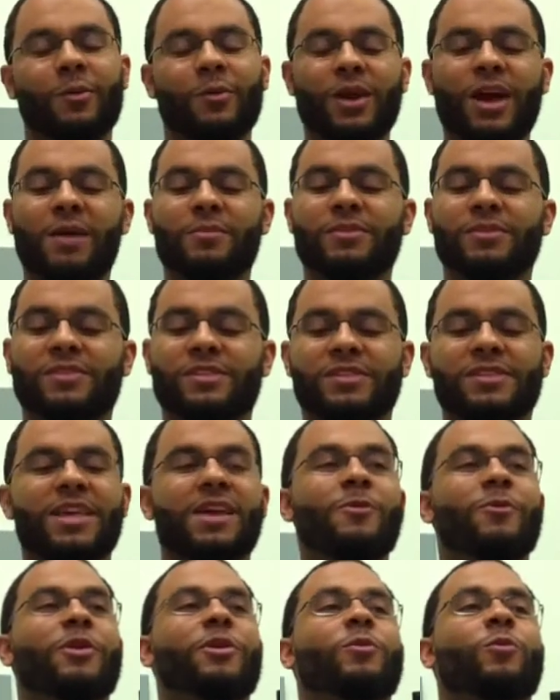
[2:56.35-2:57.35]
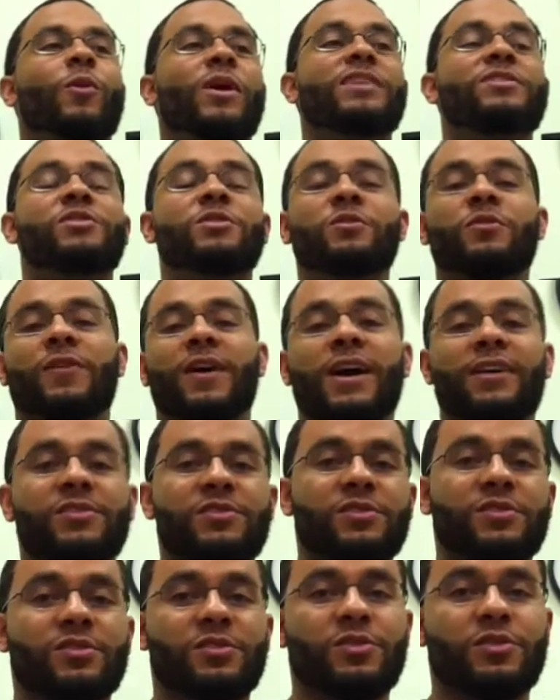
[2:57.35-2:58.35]
what happens is they went way too
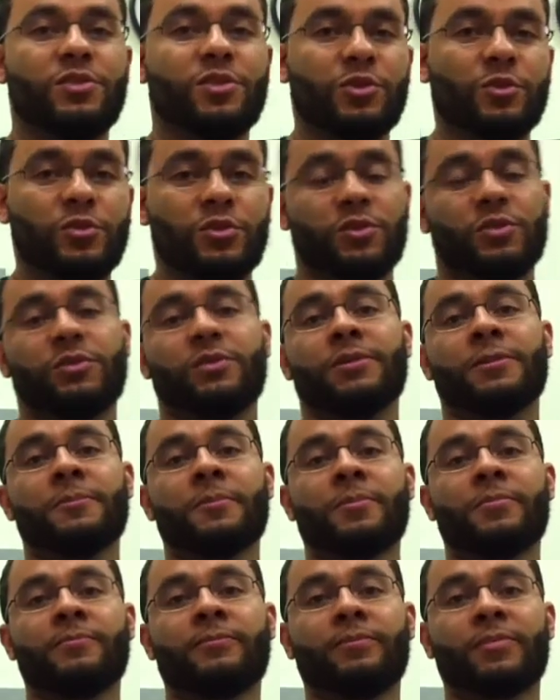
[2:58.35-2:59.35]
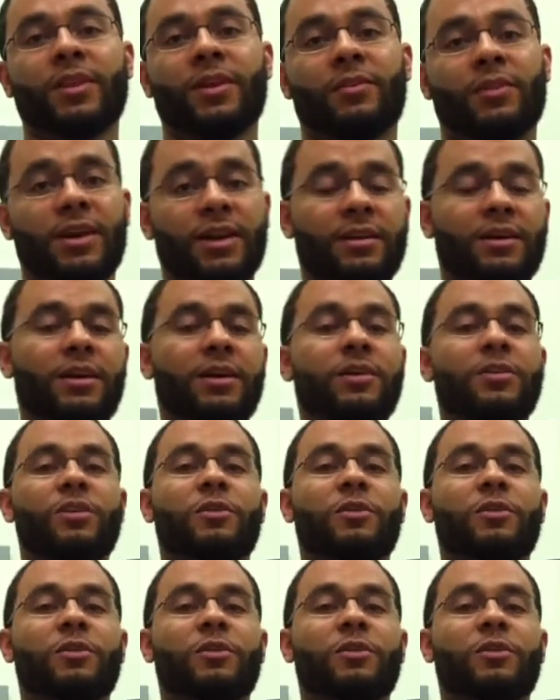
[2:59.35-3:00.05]
fast too soon, right?